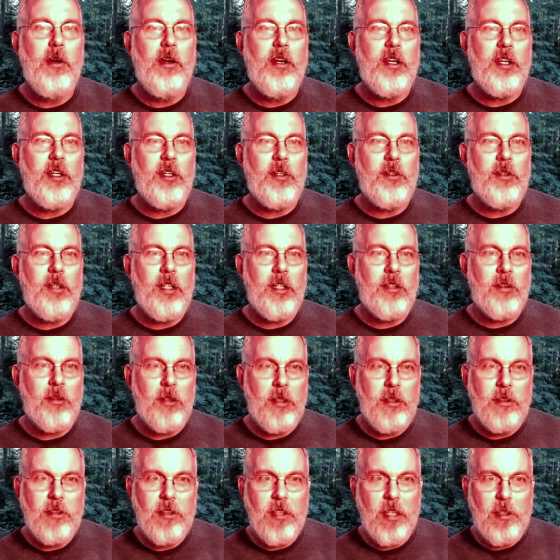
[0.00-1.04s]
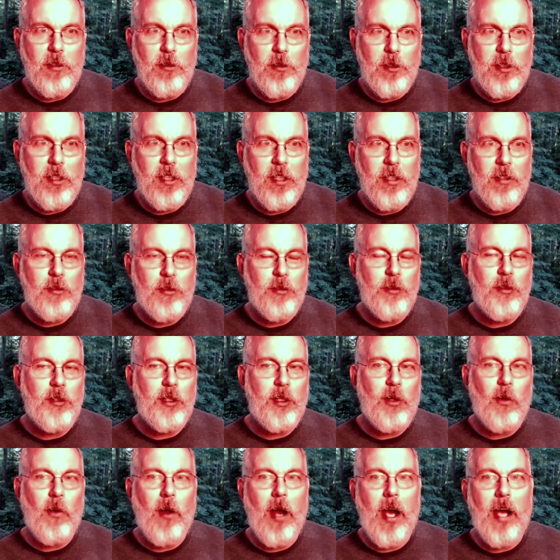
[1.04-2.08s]
and, and, it's like looking through the
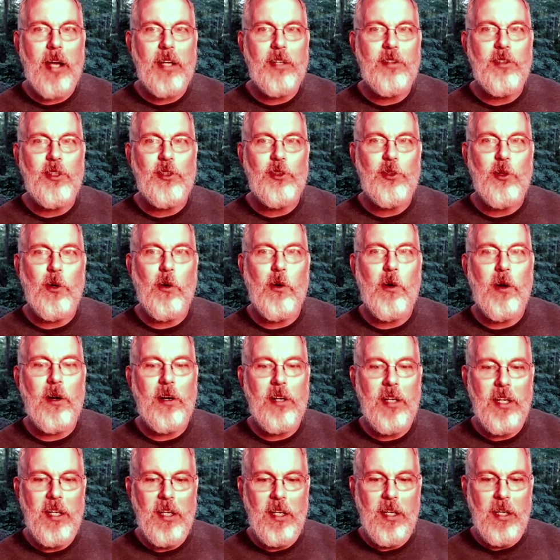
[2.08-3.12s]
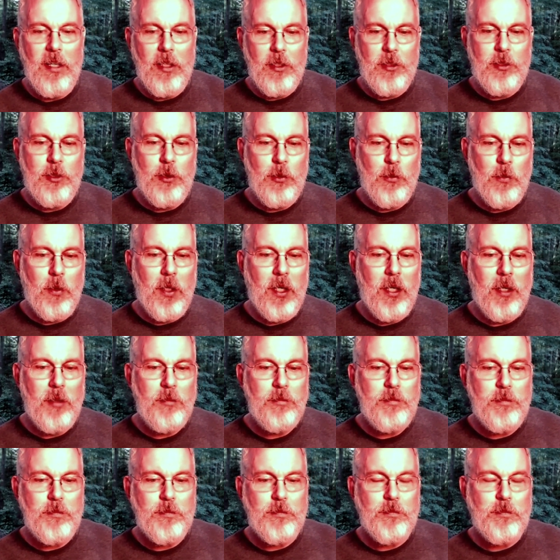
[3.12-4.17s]
crack in the door to uh,
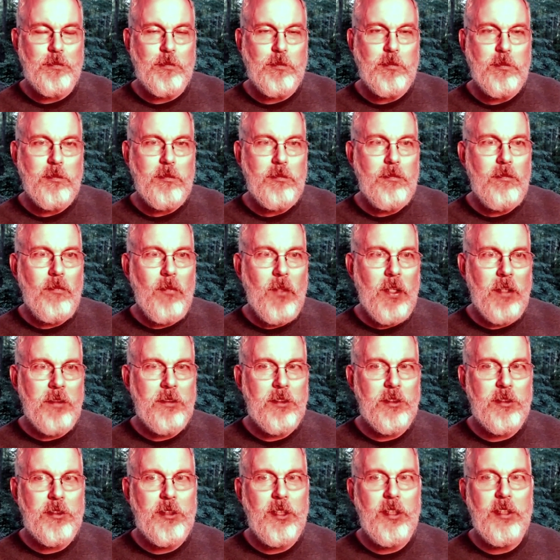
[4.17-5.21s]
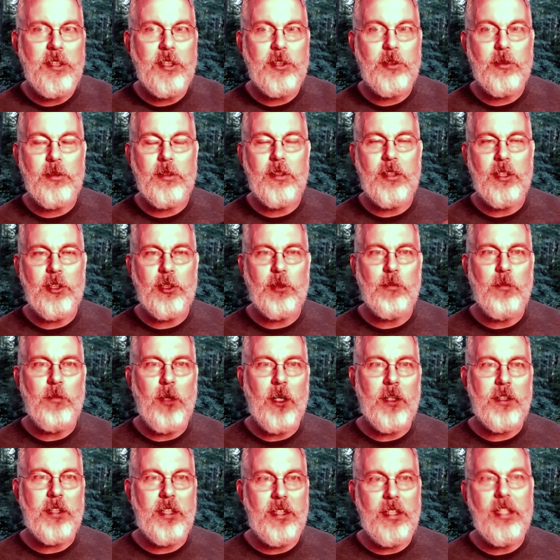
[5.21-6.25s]
to see this this
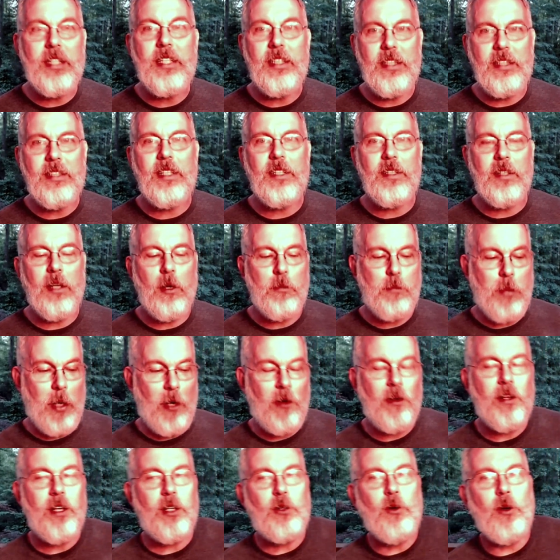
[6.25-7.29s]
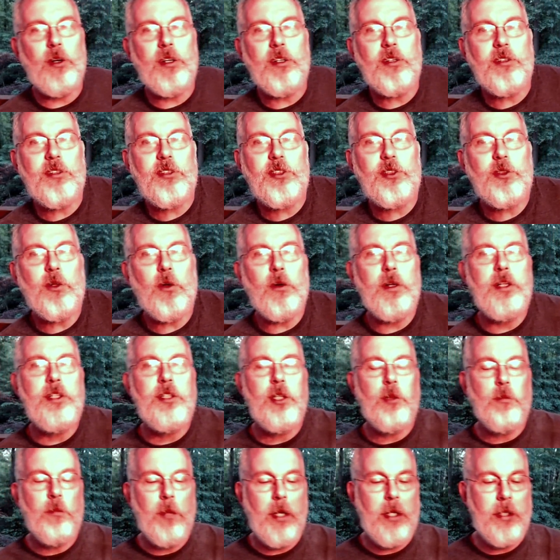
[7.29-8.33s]
monk and he apparent according to the story he
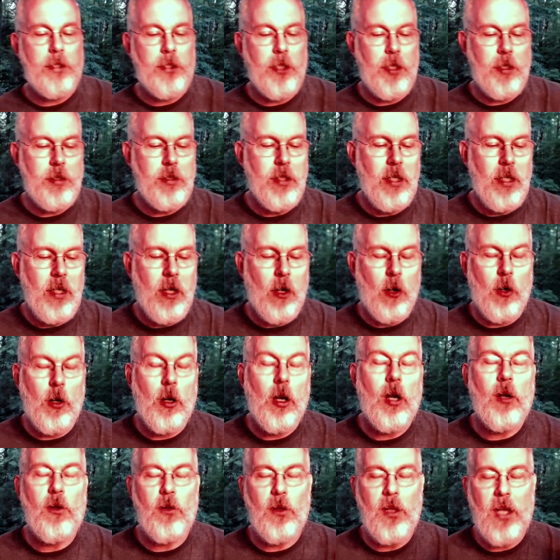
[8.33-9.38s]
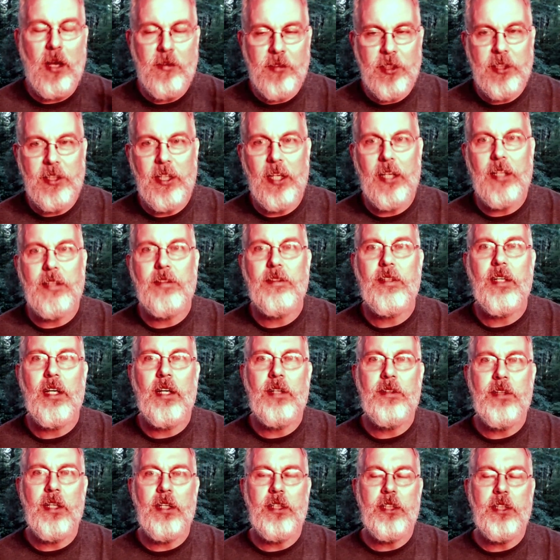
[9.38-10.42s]
did meditate or, or levitate
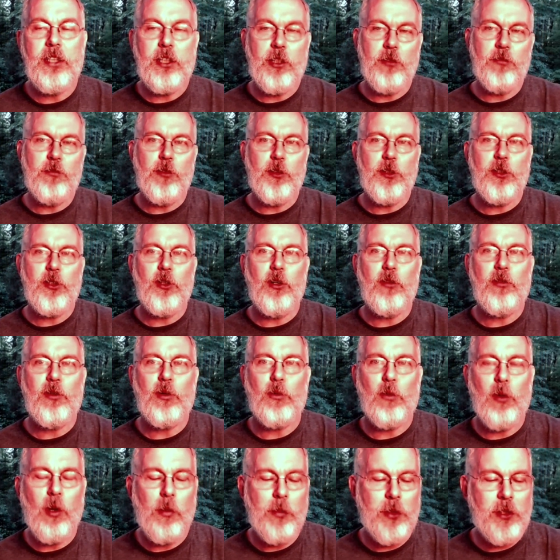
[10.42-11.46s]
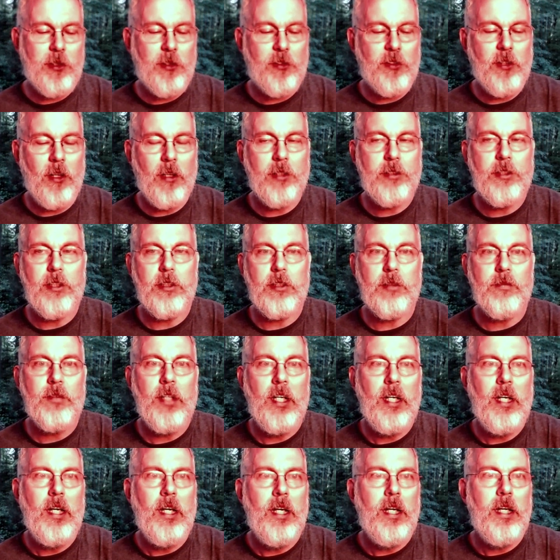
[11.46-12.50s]
and then he converted over to roman catholicism
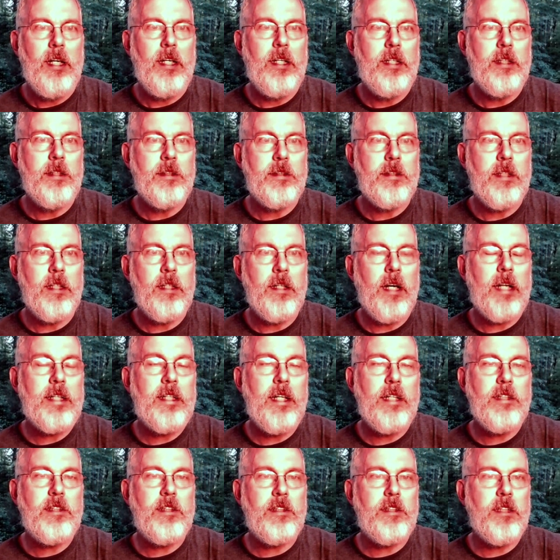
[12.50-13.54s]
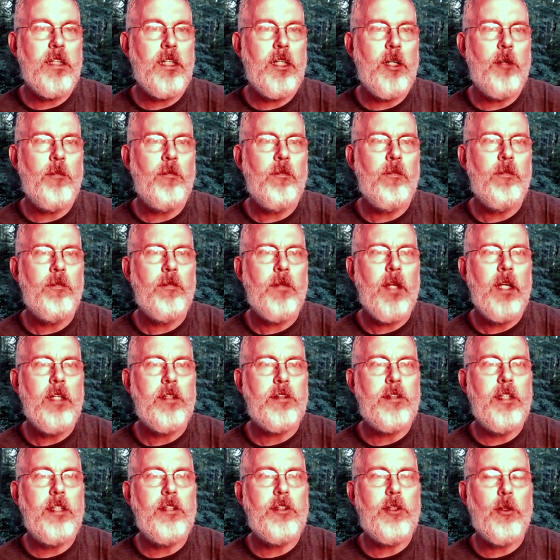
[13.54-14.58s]
and uh, i guess um,
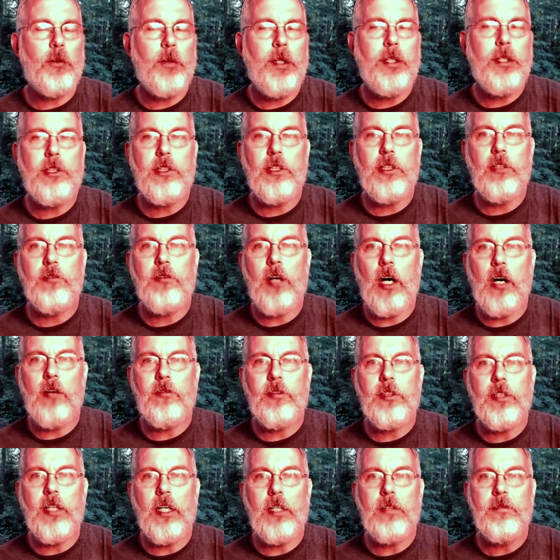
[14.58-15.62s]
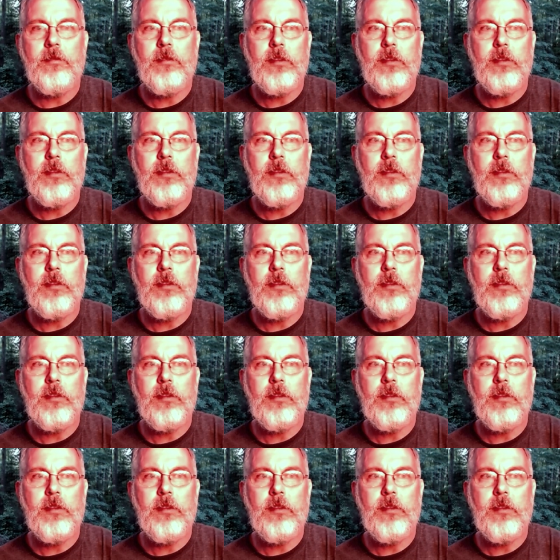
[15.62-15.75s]
saint teresa of avila